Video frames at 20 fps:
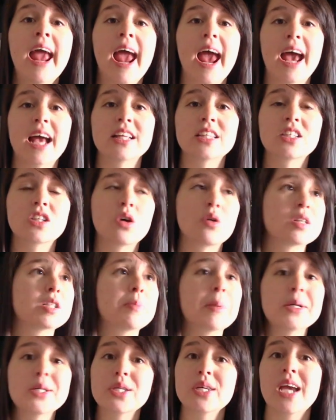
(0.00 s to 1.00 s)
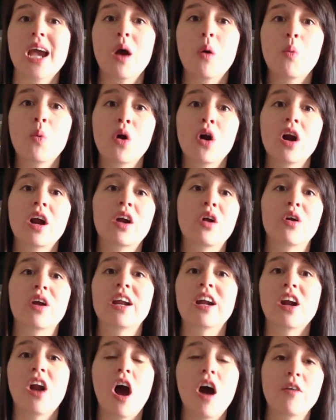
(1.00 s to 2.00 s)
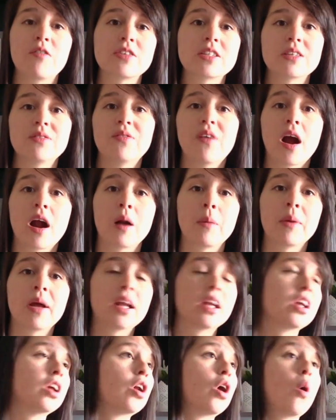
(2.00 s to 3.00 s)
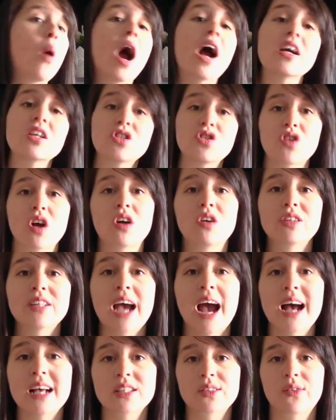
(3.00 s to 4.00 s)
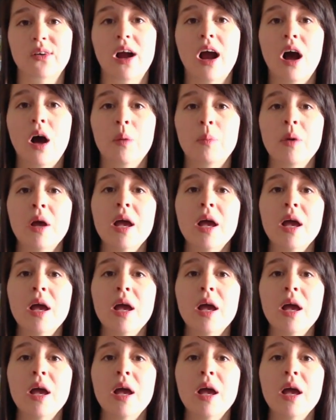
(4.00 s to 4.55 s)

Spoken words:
And so especially at work or in an office environment, I struggled to ask for help